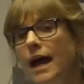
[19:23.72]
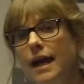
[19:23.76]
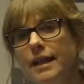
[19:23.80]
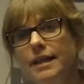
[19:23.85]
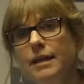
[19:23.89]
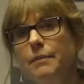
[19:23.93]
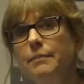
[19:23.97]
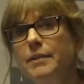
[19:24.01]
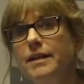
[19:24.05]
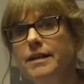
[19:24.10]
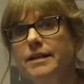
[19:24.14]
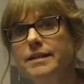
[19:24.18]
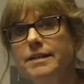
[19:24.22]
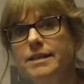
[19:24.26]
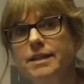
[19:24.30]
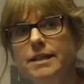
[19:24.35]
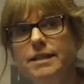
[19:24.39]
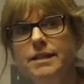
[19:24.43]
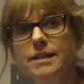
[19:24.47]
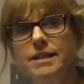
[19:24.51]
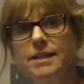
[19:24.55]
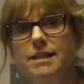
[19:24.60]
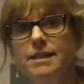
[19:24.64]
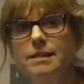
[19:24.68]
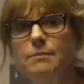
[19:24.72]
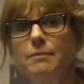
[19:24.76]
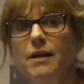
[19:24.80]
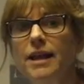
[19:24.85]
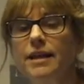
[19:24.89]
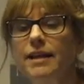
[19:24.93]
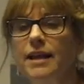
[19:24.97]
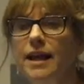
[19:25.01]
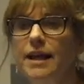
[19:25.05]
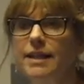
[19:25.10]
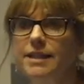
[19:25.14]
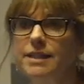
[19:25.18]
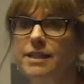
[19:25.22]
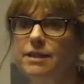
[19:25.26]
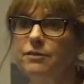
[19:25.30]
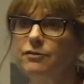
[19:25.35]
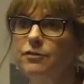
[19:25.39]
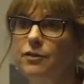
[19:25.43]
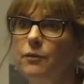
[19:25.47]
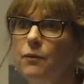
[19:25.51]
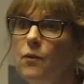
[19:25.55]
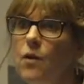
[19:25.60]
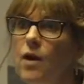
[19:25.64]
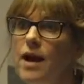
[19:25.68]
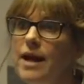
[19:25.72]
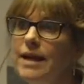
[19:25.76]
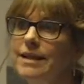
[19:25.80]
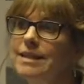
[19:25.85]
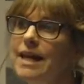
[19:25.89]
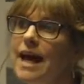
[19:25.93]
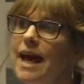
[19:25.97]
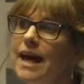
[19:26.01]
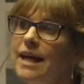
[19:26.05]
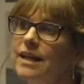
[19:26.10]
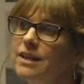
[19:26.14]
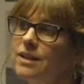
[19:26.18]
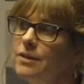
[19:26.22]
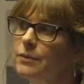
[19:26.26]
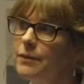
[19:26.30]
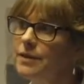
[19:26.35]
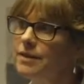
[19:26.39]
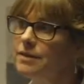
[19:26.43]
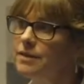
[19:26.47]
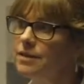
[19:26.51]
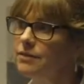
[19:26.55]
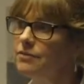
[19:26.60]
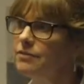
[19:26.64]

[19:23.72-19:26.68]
And the ability to display that in different ways and with